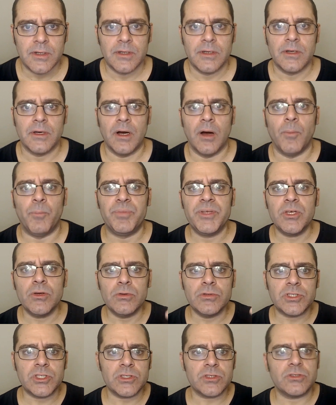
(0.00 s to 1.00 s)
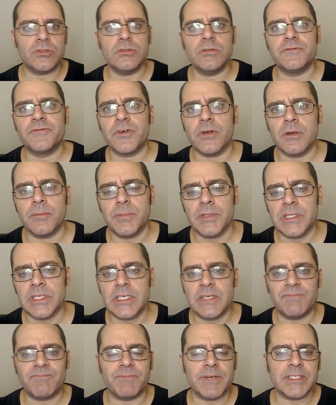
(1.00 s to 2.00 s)
abuses you
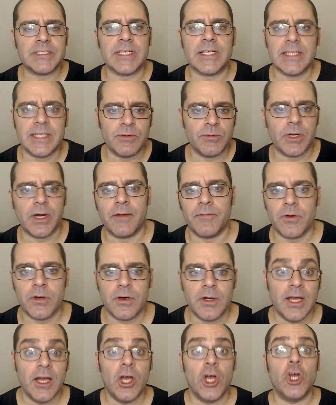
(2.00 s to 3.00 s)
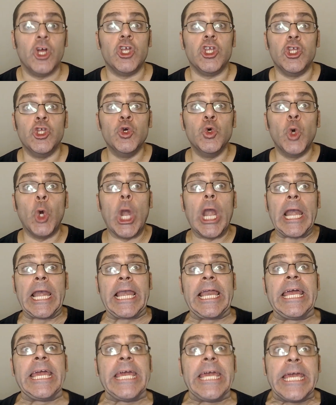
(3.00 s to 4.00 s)
verbally, physically, whatever, you
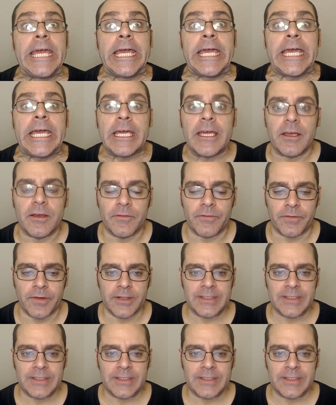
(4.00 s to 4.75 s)
leave.